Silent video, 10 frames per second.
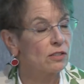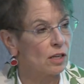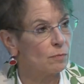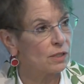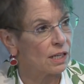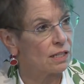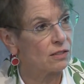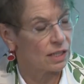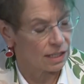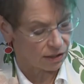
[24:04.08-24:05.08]
some
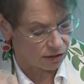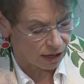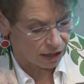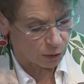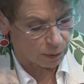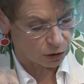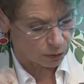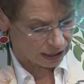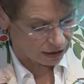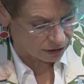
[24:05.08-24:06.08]
say he's nuts, but you
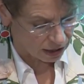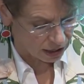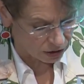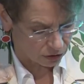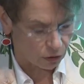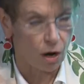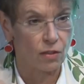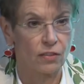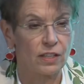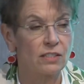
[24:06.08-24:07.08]
have to argue that all
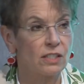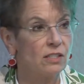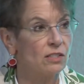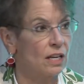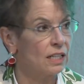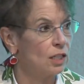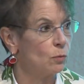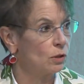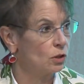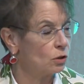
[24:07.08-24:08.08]
the things he said he
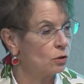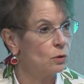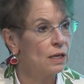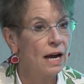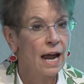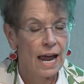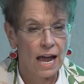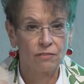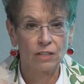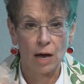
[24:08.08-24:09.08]
will do
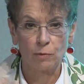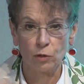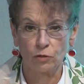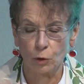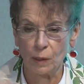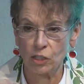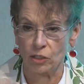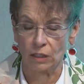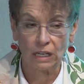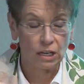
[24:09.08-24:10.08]
have come to fruition.